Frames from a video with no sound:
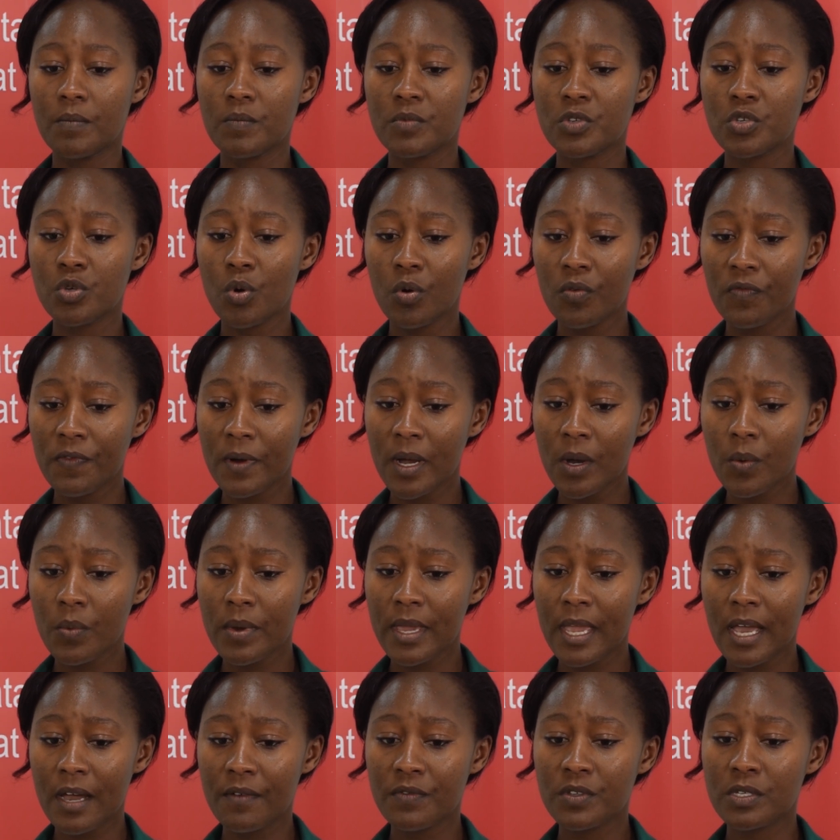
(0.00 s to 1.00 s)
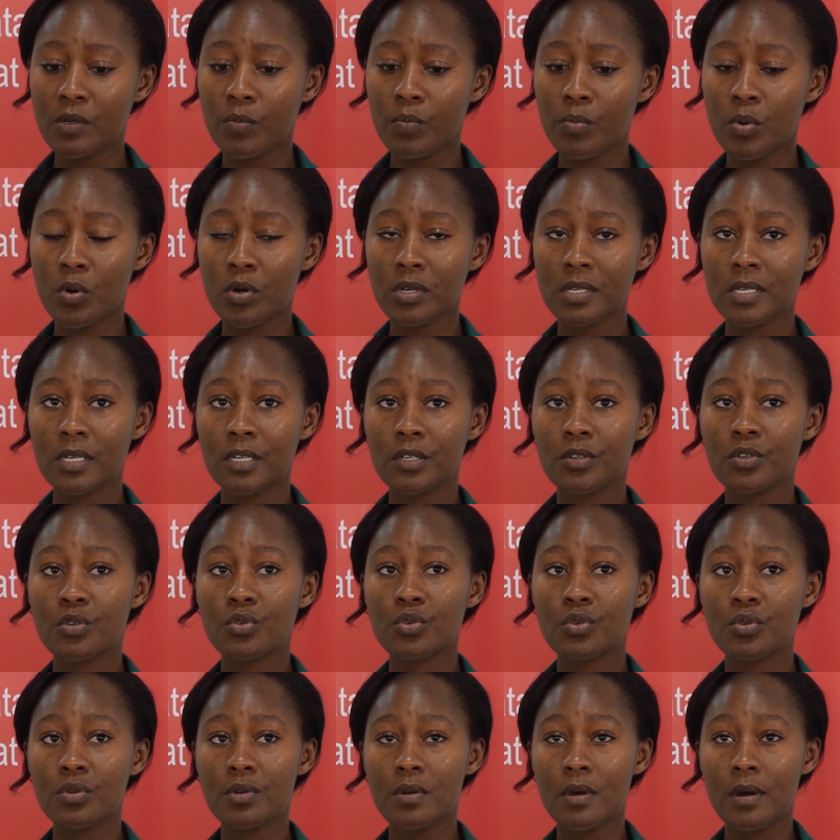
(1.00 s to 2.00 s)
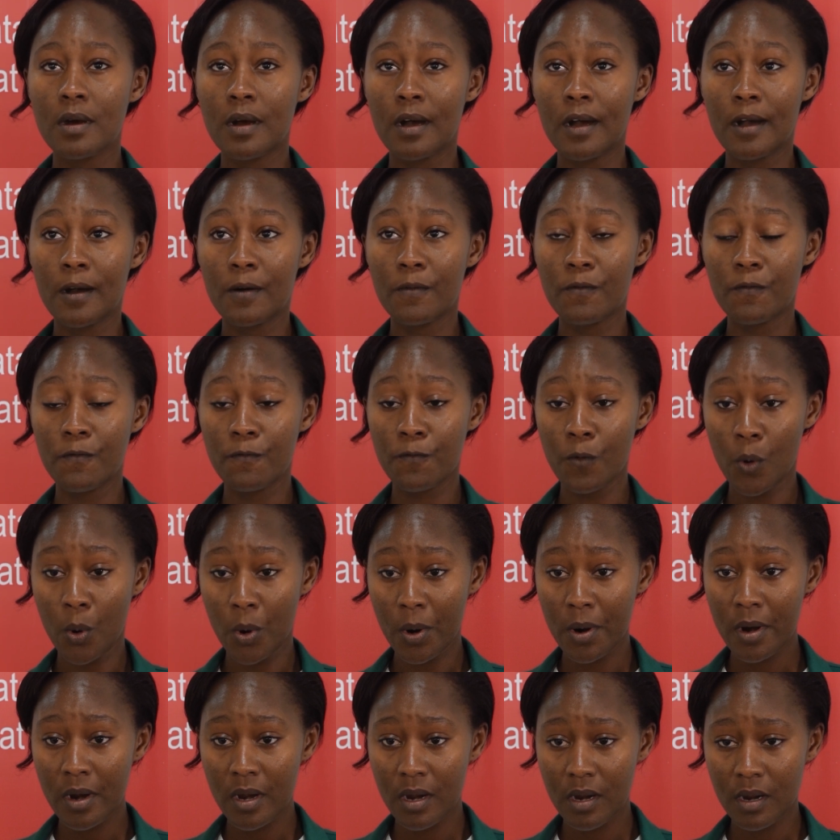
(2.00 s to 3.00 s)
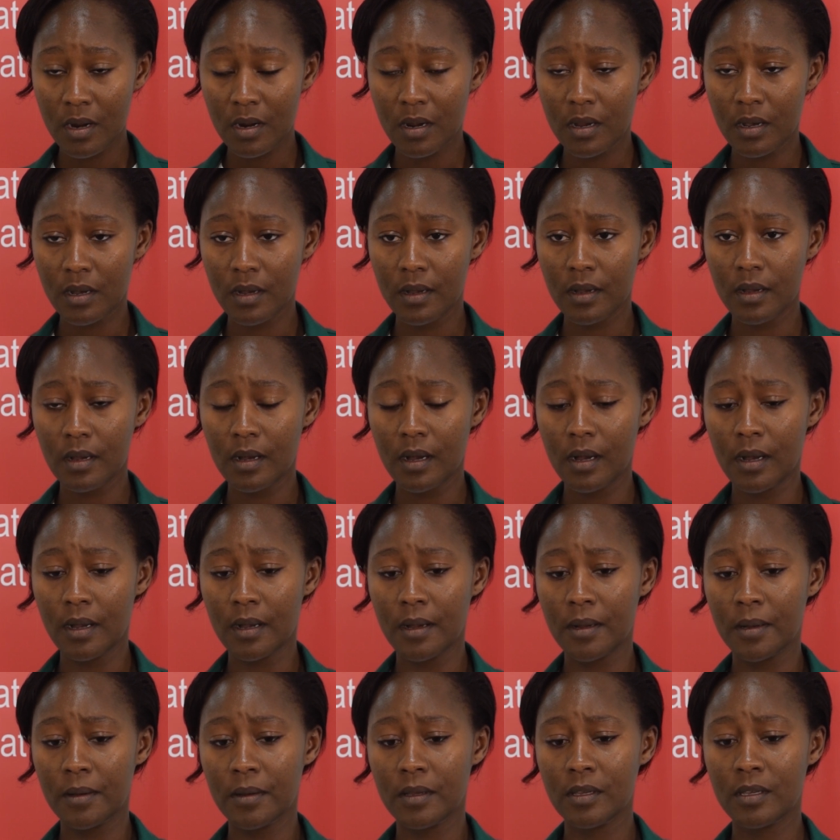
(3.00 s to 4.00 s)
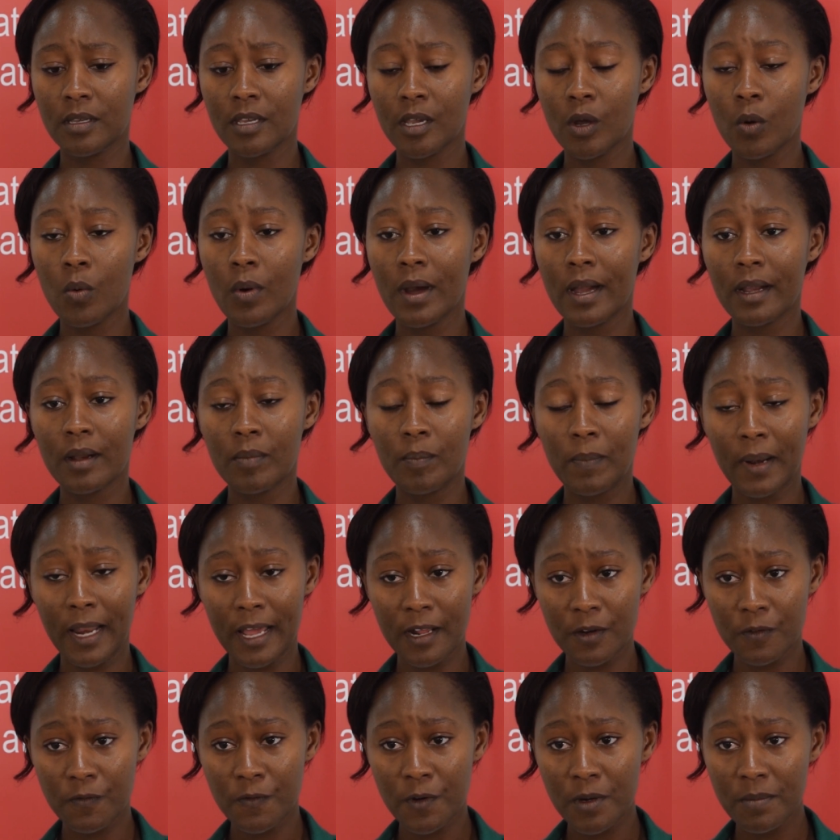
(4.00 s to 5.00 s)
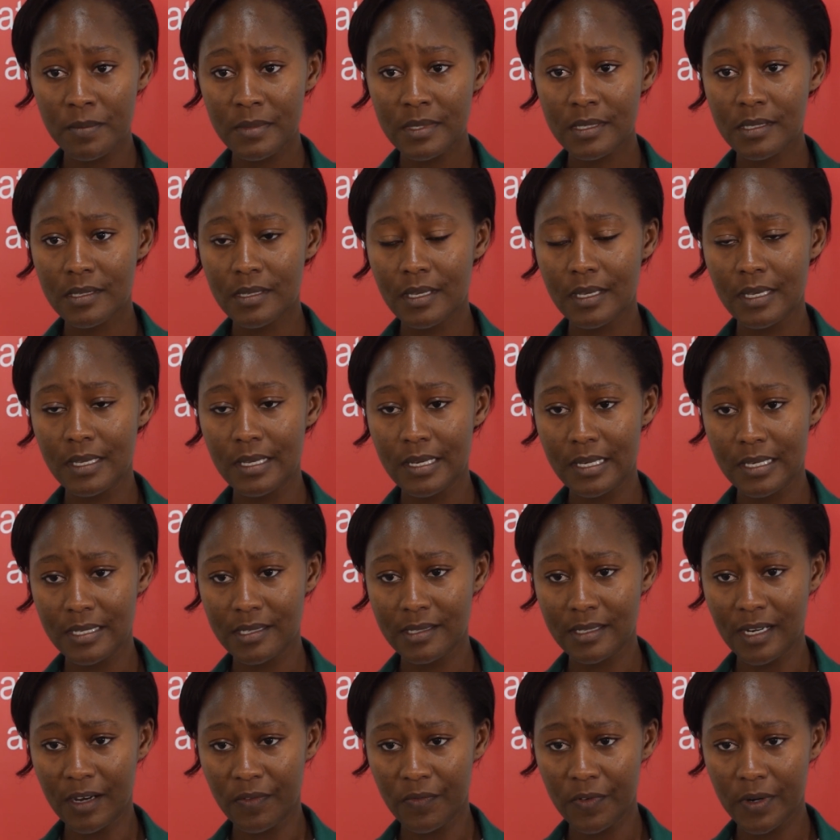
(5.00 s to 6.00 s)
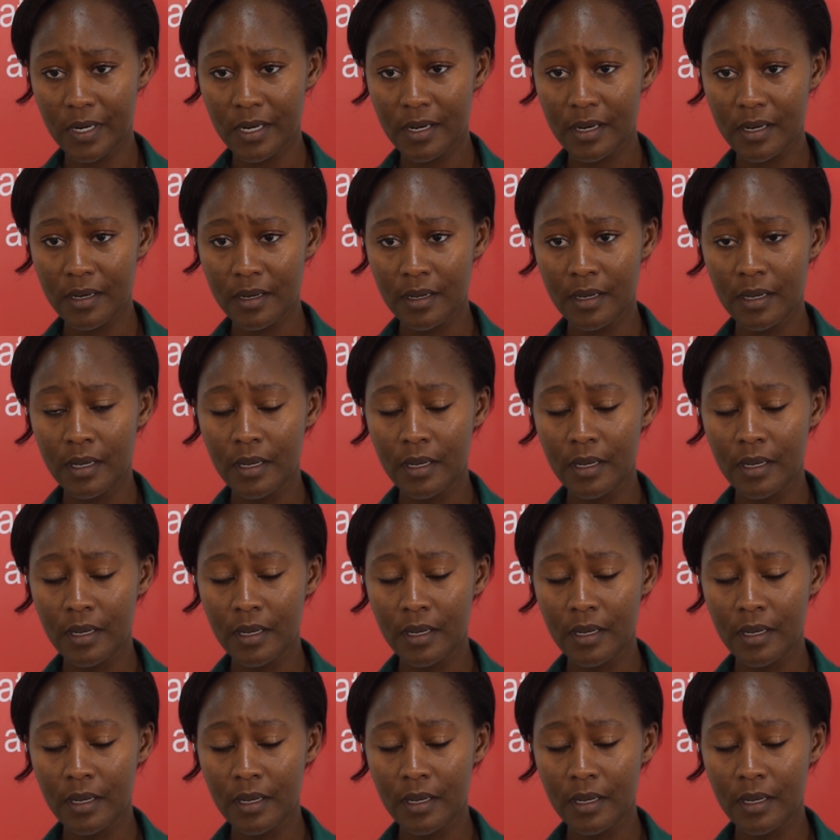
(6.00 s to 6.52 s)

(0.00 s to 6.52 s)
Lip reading: So far, we have supported 4 gig work platforms in East Africa.